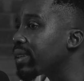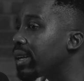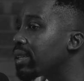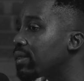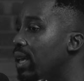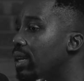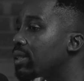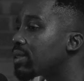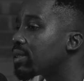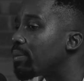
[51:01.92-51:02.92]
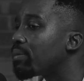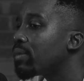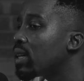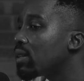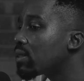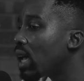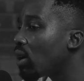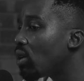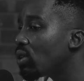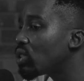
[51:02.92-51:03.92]
understand that there's some
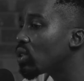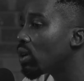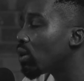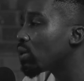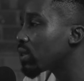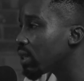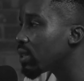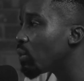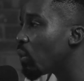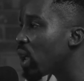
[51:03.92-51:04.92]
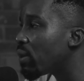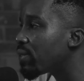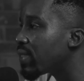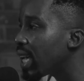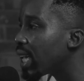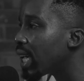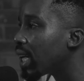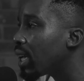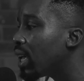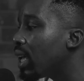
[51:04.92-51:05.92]
psychological or certain way of
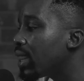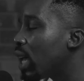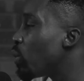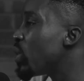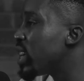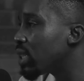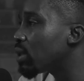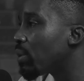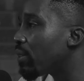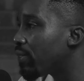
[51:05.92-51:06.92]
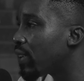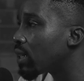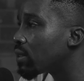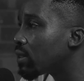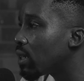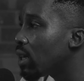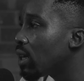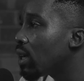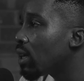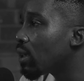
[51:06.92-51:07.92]
thinking that will need to be fixed,
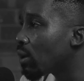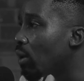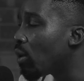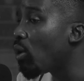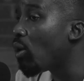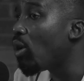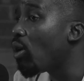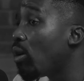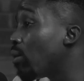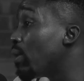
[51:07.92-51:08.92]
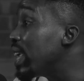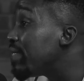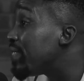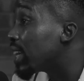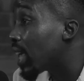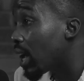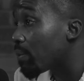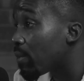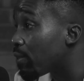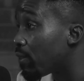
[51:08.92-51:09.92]
or if it
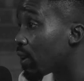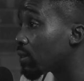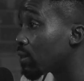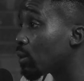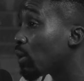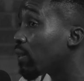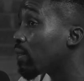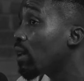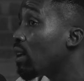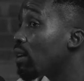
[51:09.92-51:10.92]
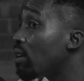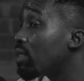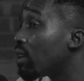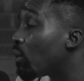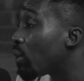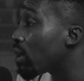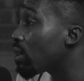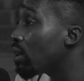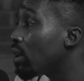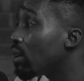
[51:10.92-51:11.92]
can't be fixed, because either
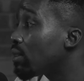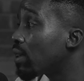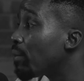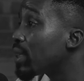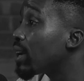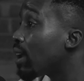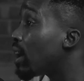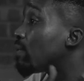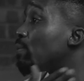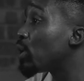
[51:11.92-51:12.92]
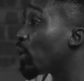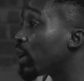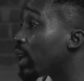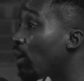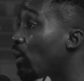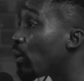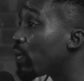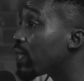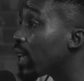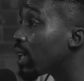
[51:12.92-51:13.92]
way, something lies beyond our
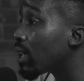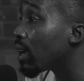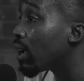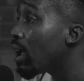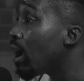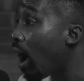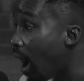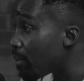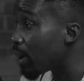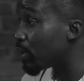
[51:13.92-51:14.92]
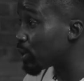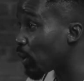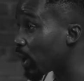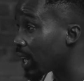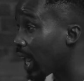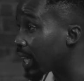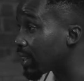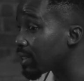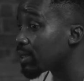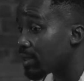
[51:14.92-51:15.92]
own thinking. I might be talking like
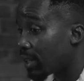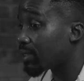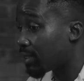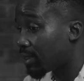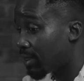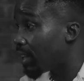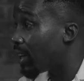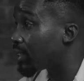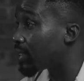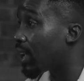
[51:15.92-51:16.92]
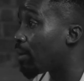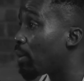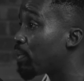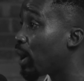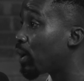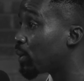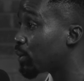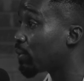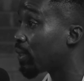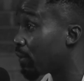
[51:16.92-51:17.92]
this the next day I might be
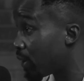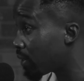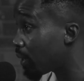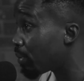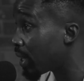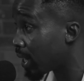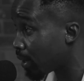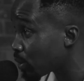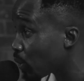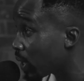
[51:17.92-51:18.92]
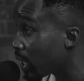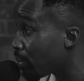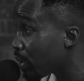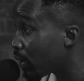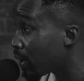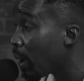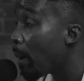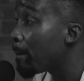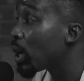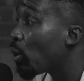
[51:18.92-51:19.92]
accused of the very same thing that I'm talking about,
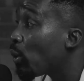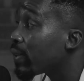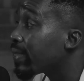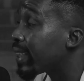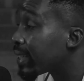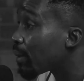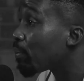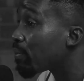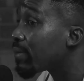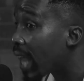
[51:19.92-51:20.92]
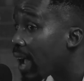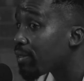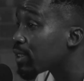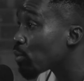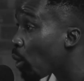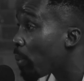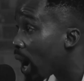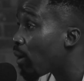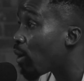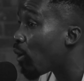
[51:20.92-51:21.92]
because life has more
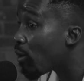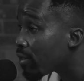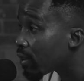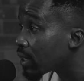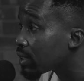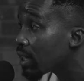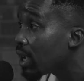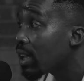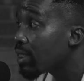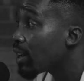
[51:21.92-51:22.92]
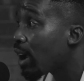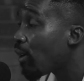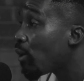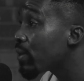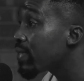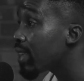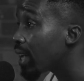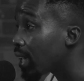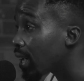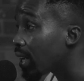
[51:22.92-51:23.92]
power over us than our own
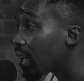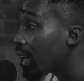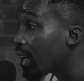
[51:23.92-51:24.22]
thinking.